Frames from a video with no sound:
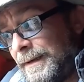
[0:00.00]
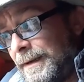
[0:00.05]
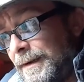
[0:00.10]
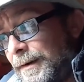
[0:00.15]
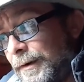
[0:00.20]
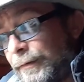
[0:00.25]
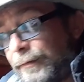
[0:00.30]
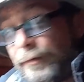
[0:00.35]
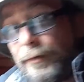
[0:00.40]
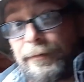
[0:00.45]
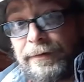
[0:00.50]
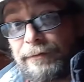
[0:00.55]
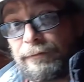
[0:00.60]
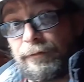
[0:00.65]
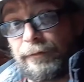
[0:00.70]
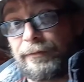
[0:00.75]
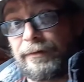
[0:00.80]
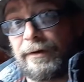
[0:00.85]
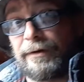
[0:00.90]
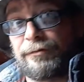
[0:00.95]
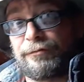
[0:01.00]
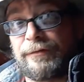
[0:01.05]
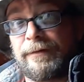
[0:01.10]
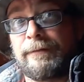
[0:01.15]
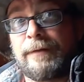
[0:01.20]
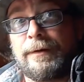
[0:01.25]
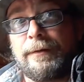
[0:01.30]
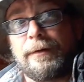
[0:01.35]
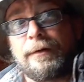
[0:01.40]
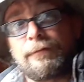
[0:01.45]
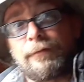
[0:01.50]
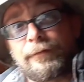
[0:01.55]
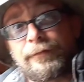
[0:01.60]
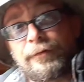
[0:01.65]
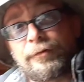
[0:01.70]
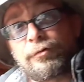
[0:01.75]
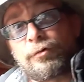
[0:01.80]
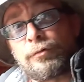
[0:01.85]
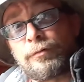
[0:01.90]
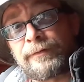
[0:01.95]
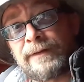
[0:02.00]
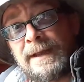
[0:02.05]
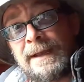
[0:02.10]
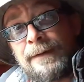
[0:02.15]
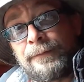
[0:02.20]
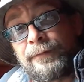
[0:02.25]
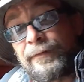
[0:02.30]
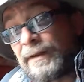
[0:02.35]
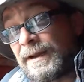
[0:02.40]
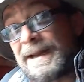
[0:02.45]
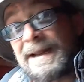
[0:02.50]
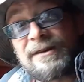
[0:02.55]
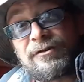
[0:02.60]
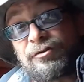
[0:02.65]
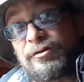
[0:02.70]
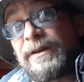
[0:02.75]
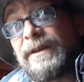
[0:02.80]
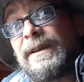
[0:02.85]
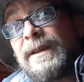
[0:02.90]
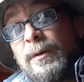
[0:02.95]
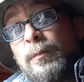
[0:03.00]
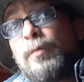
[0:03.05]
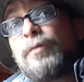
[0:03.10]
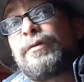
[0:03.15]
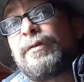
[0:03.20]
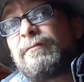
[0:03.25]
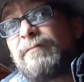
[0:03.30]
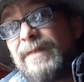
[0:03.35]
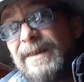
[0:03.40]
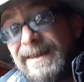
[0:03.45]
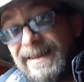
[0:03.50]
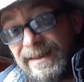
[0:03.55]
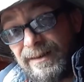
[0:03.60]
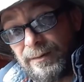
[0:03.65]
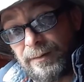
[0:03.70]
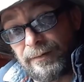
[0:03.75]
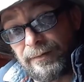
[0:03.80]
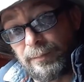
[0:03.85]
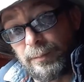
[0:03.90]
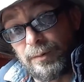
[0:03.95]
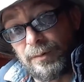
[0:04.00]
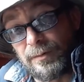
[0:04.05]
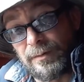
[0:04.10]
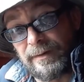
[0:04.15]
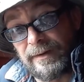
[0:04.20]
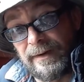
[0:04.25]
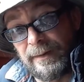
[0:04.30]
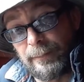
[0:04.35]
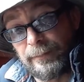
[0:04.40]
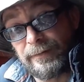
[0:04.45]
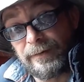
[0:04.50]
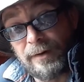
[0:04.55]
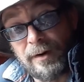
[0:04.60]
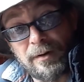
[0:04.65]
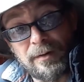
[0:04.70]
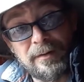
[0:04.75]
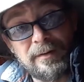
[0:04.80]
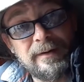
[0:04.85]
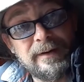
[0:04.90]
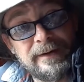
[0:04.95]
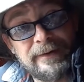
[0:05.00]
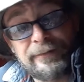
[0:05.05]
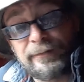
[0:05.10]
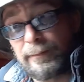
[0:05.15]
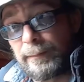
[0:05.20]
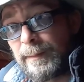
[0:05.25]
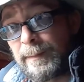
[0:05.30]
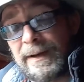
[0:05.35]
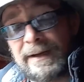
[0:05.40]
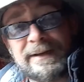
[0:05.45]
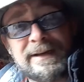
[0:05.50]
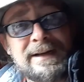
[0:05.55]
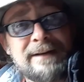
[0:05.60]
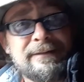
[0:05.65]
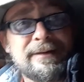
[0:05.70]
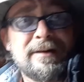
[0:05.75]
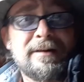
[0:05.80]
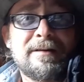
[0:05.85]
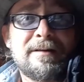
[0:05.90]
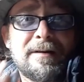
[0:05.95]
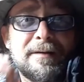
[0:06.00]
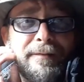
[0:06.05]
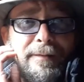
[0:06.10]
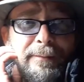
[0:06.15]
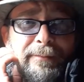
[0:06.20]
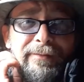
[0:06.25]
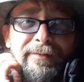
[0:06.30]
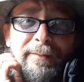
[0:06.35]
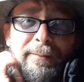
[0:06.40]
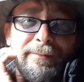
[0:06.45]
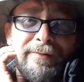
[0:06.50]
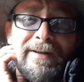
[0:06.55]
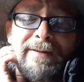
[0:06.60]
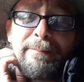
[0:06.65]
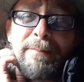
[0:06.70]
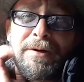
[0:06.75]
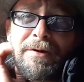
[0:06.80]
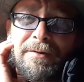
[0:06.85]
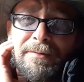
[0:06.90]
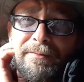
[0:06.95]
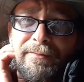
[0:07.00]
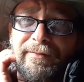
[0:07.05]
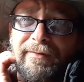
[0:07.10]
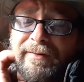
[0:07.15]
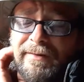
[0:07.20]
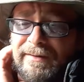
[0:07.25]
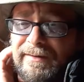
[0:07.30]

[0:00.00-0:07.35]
I took this cross-country route across the Chalk Downs, and actually it was a really nice walk. It was long. It took me about an hour and a half. It was 8 miles.